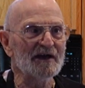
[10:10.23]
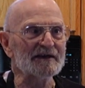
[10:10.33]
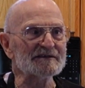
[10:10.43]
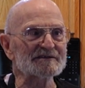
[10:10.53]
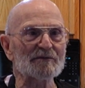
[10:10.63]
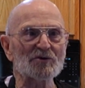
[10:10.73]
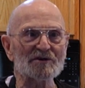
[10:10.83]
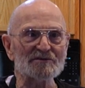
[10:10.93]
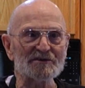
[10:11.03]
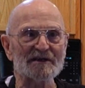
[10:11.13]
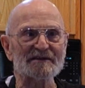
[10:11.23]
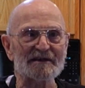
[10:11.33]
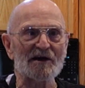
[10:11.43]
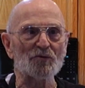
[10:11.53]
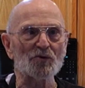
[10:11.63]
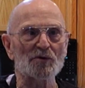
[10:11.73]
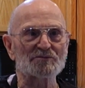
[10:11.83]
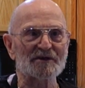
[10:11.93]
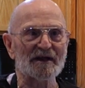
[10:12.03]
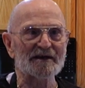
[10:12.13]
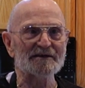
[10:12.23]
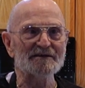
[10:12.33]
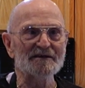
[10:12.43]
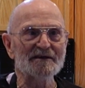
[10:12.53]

And he said, I'm gonna get to that worm tonight.